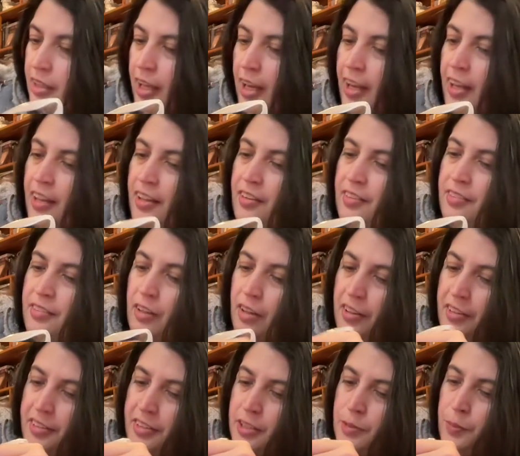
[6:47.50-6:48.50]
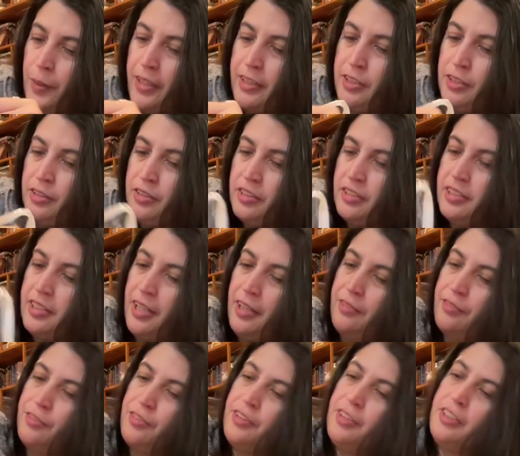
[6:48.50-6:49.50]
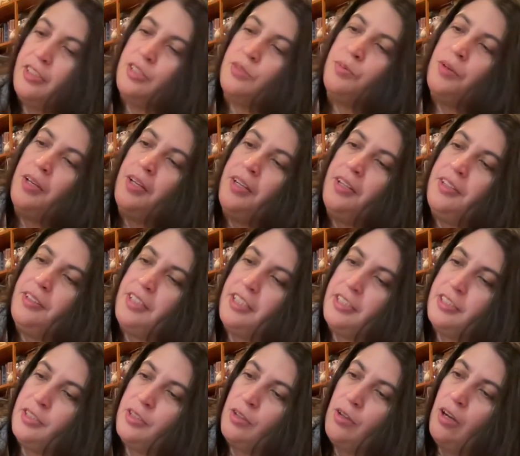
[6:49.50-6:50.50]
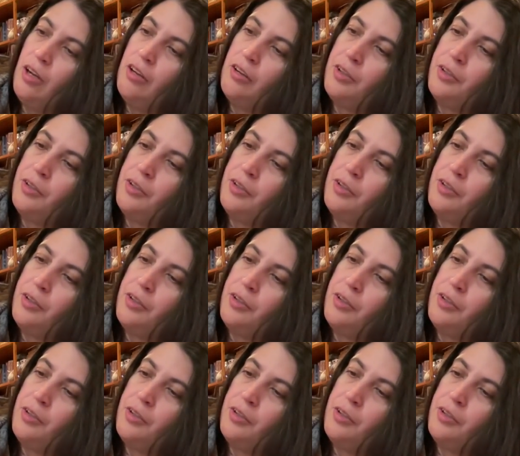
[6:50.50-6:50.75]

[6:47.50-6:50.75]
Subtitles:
And all the specs are the same for this one. These are all